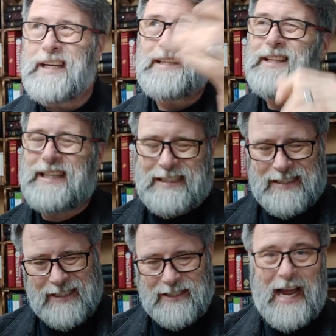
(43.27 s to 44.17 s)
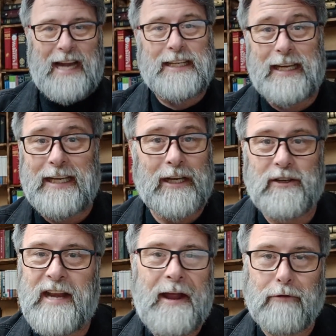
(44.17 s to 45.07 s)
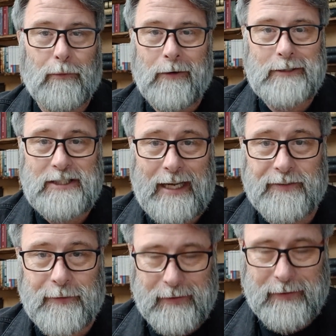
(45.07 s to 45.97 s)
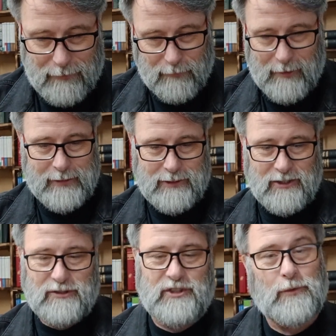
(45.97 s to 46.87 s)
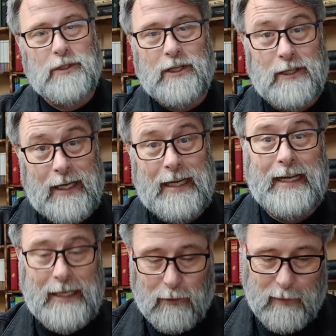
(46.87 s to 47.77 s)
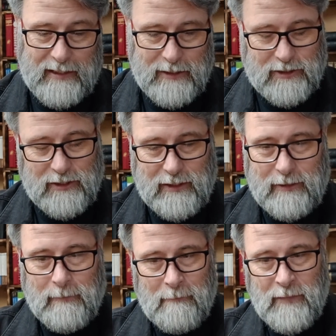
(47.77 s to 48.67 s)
The lighting in here never works out the way I want it to, so we'll go ahead. I'll read it to you.